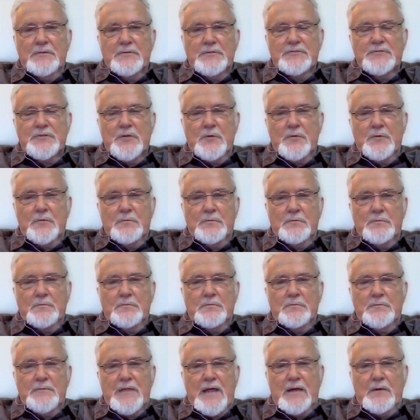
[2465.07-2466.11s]
So
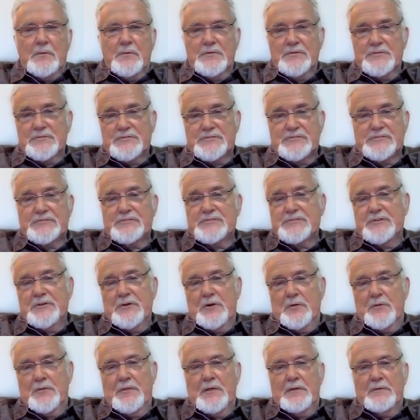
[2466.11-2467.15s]
that was, you
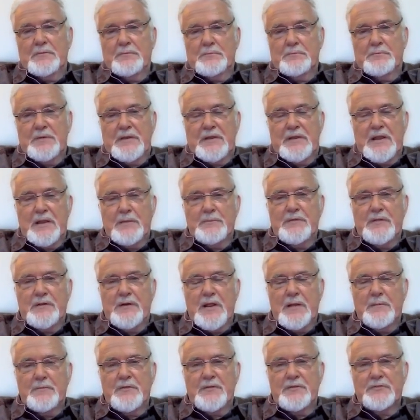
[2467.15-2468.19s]
know, that became the
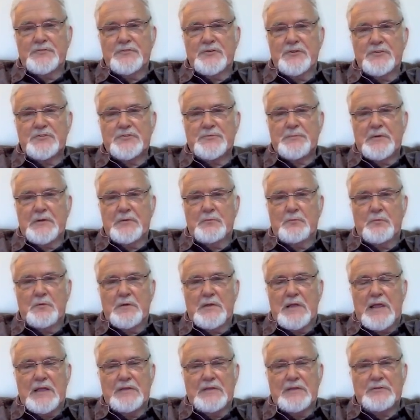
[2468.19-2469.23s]
name of the church. But
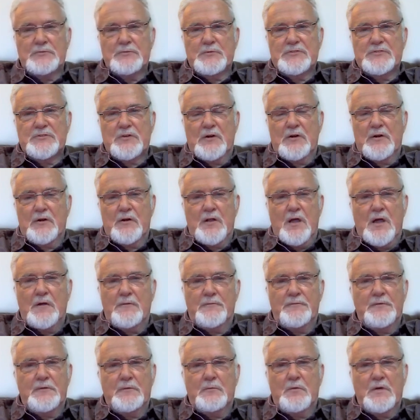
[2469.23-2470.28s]
as we started
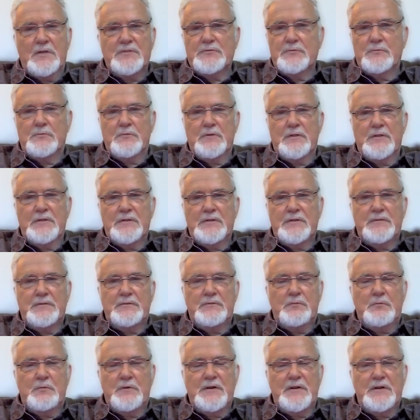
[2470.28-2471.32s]
off, it wasn't really,
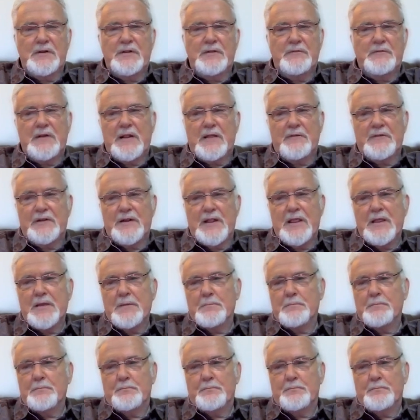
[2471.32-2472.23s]
we didn't even have a name.